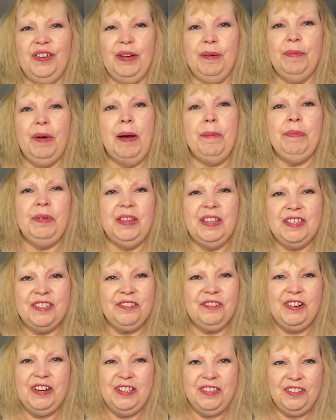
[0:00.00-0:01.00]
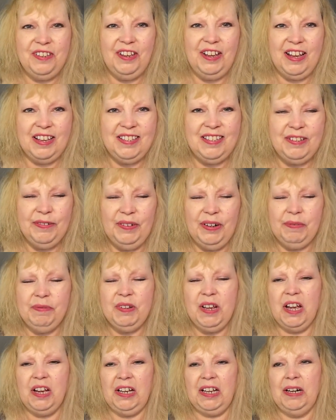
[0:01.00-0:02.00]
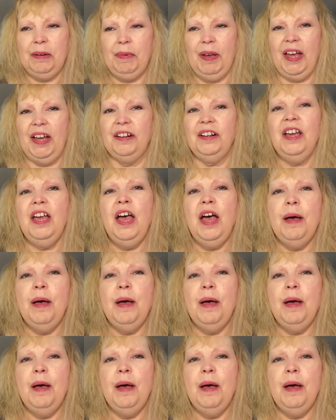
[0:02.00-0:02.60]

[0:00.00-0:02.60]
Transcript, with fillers: him up in the screen so you guys see what I'm talking about.